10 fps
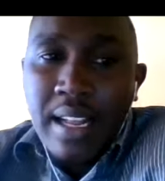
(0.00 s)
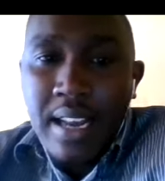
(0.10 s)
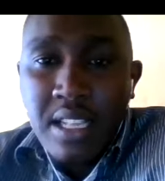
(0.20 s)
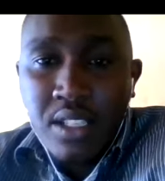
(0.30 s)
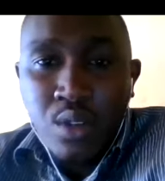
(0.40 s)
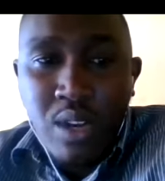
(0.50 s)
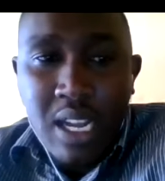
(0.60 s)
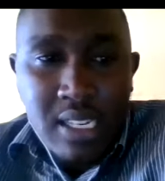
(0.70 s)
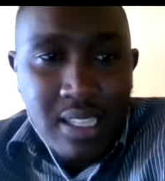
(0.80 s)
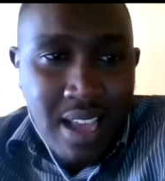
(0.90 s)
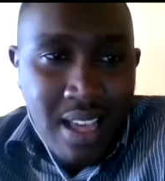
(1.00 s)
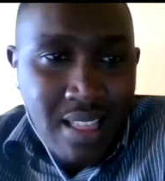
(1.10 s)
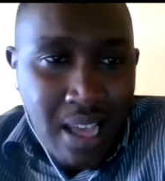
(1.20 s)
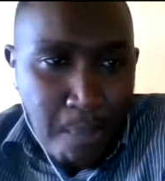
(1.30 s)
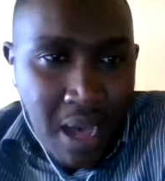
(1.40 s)
let's look at the
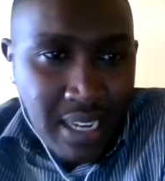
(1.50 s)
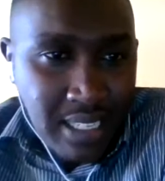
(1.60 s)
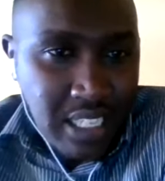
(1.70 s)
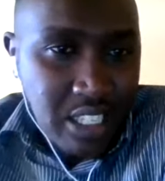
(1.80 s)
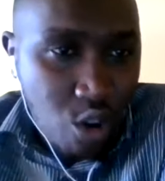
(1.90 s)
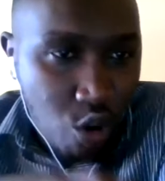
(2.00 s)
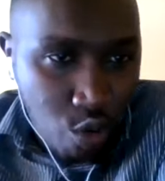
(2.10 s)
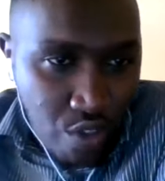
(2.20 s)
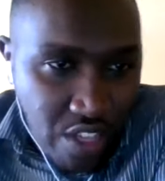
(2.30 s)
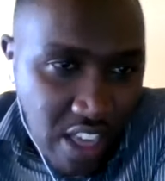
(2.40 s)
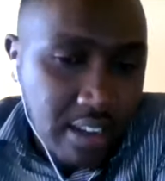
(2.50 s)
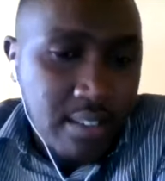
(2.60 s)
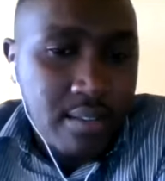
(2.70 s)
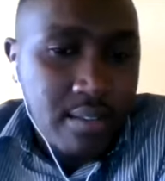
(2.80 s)
other part, clothing.